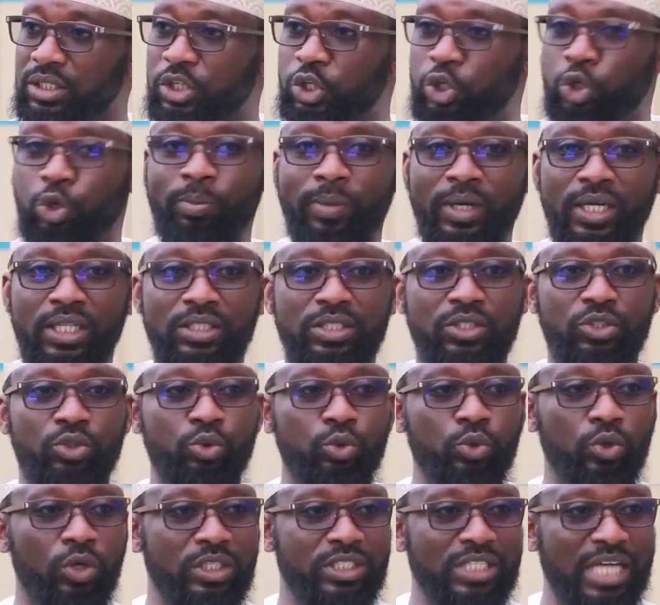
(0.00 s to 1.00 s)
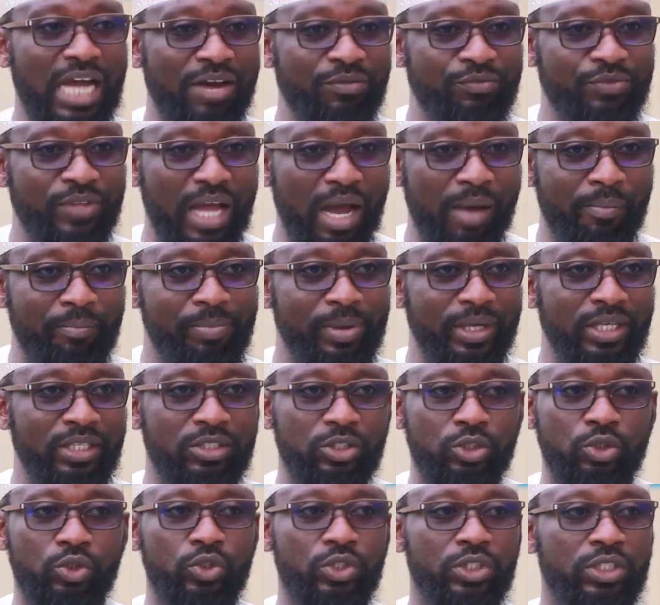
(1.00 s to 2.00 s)
humans do not have the
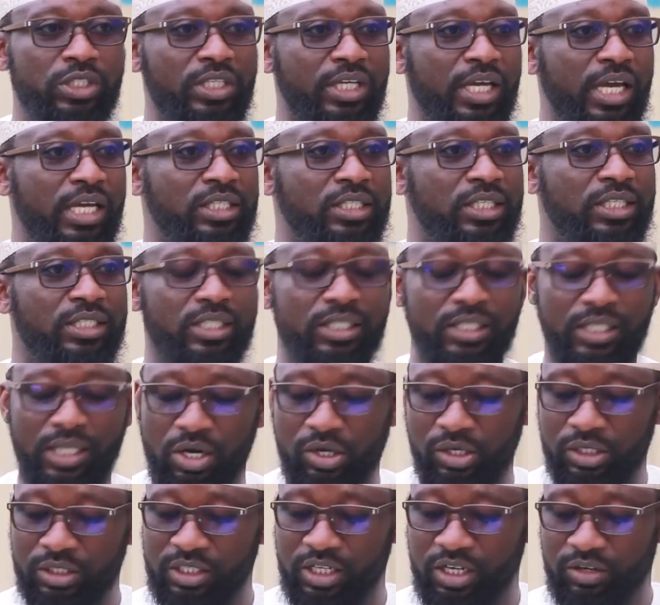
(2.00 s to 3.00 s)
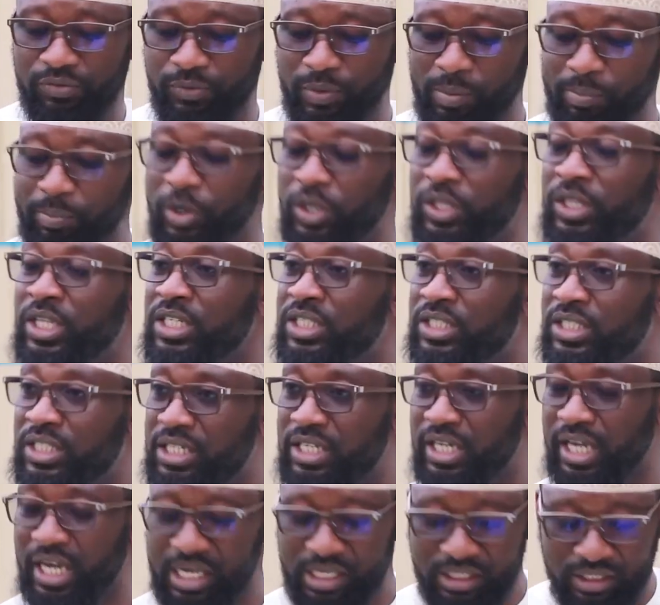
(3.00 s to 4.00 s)
ability to see the angels in their original form, but they see
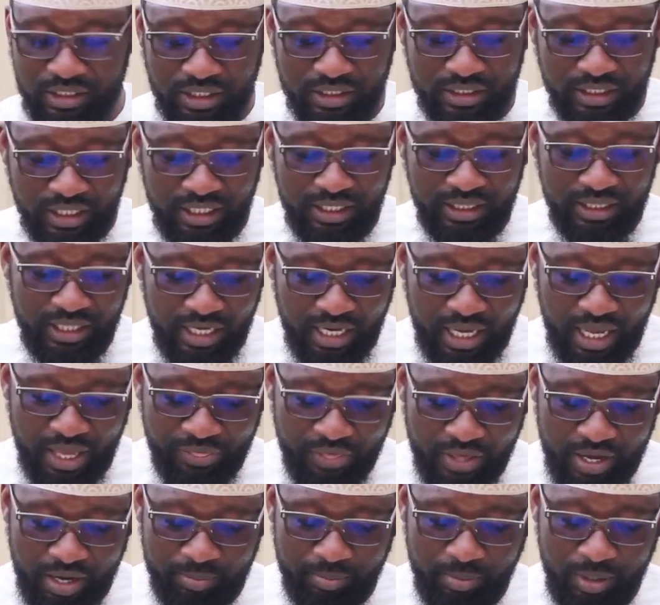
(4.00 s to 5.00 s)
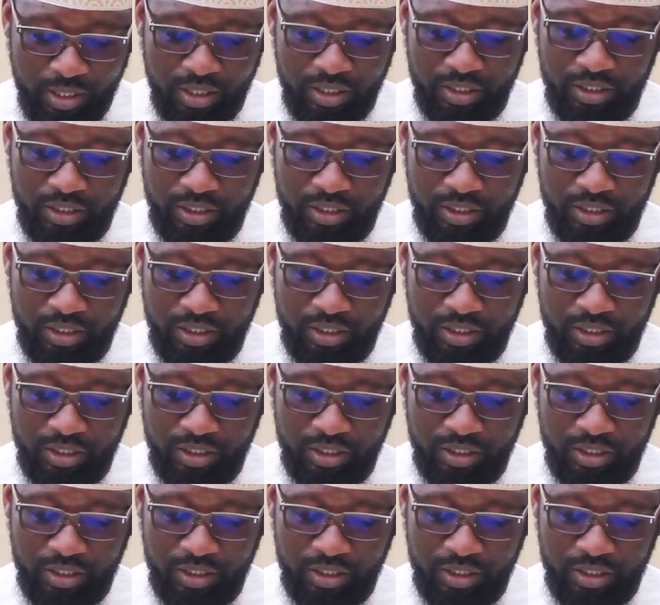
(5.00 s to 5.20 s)
the angels in the adhab.